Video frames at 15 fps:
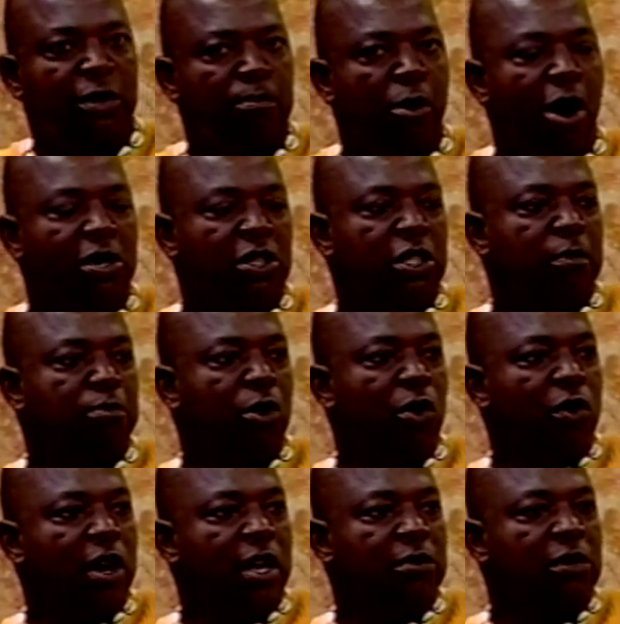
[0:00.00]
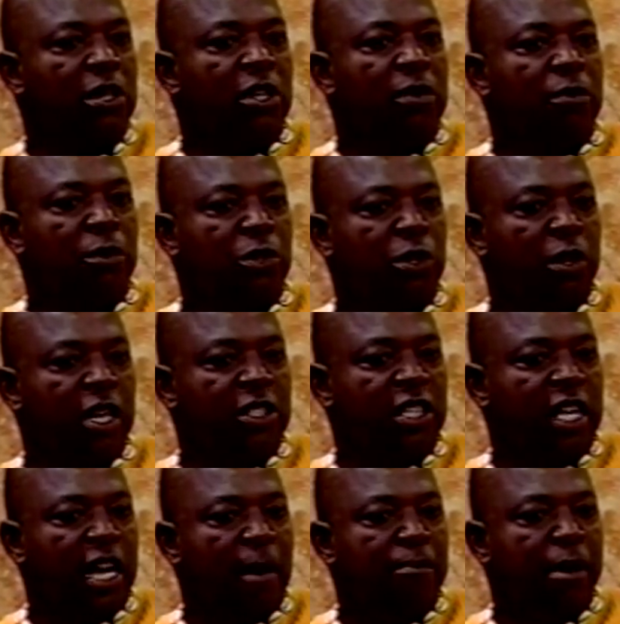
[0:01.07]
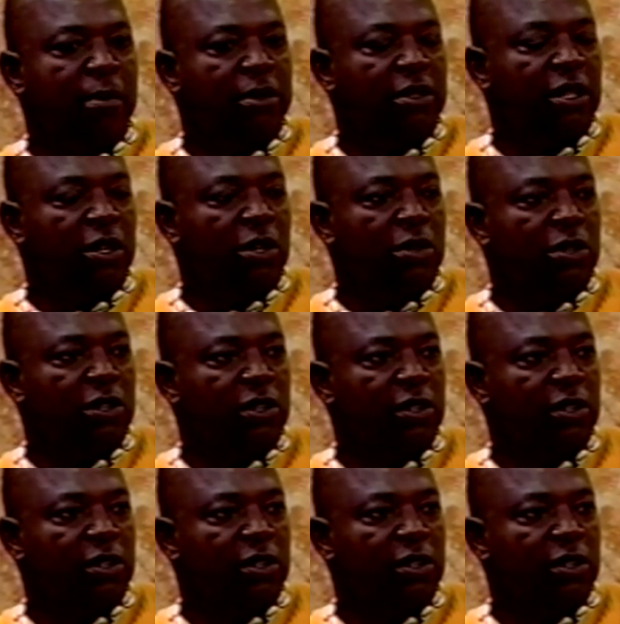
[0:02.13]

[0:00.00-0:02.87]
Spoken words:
some partnership programs. Why don't you educate our public to those?